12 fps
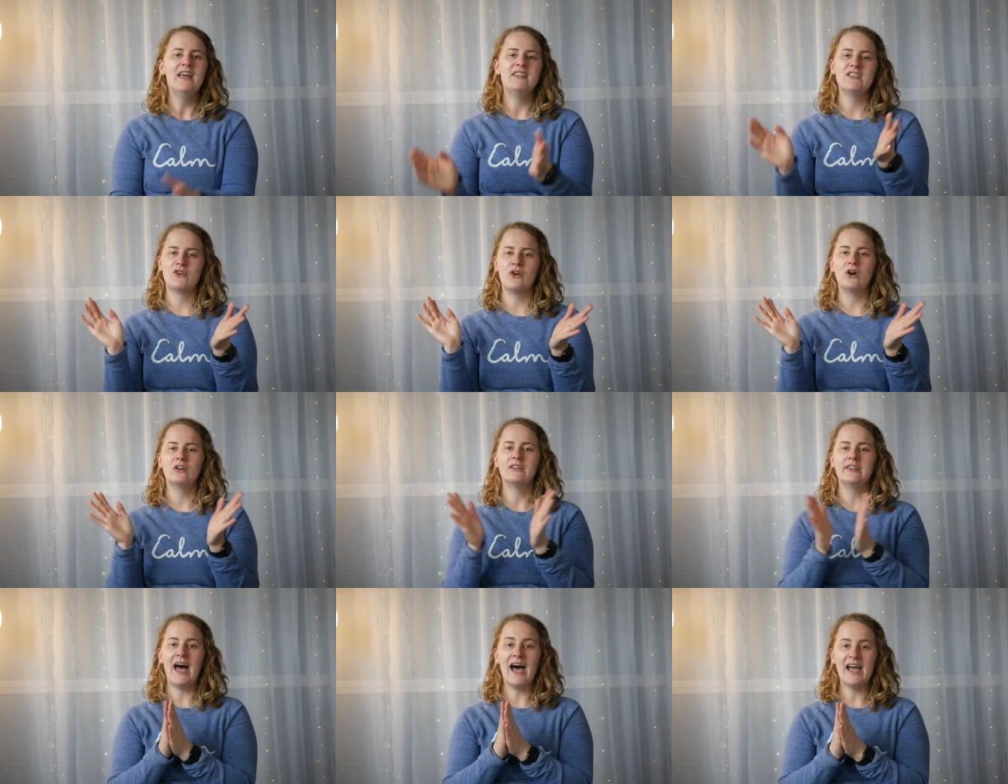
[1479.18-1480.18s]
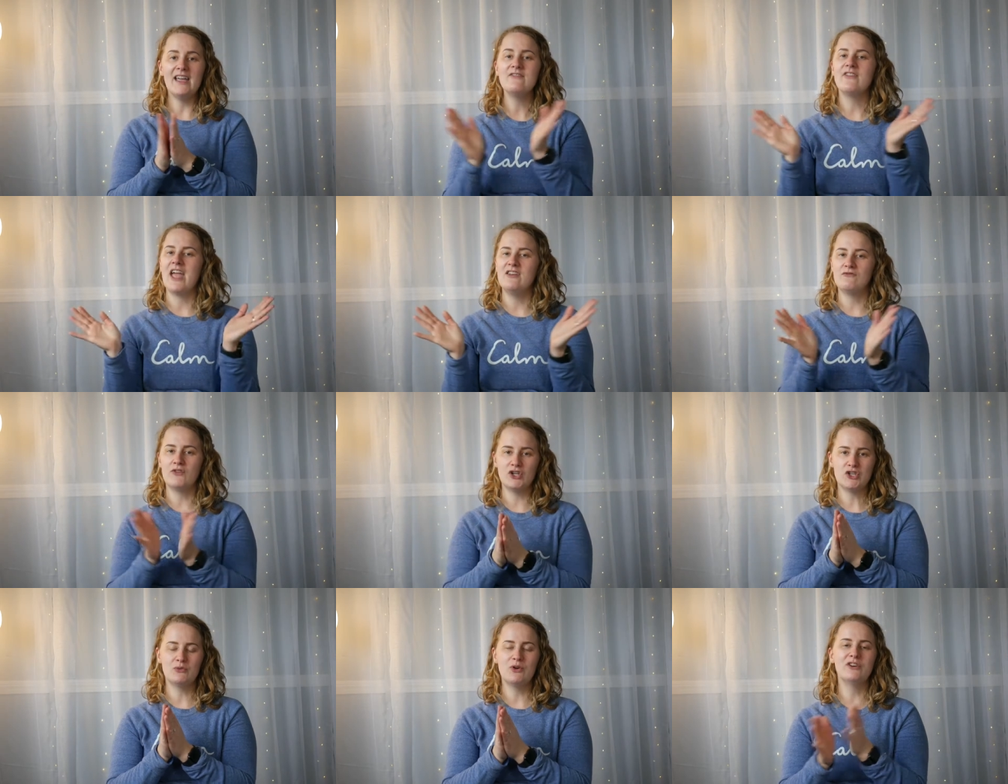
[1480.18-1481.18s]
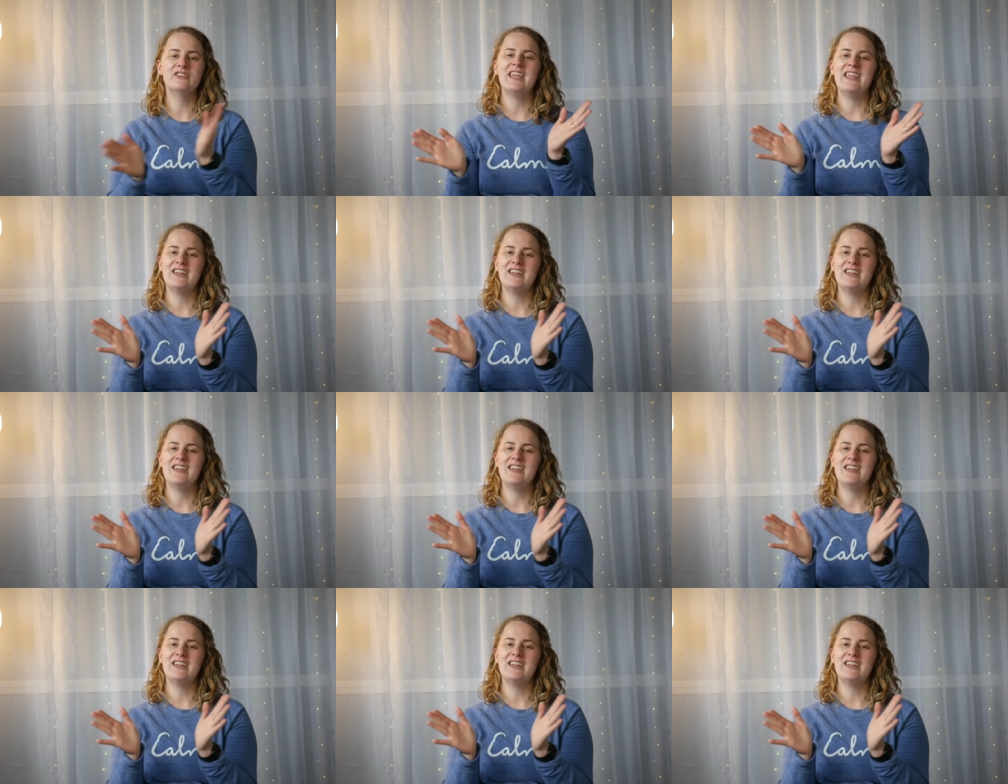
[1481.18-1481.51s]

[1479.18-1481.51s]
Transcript: These are all live and virtual. They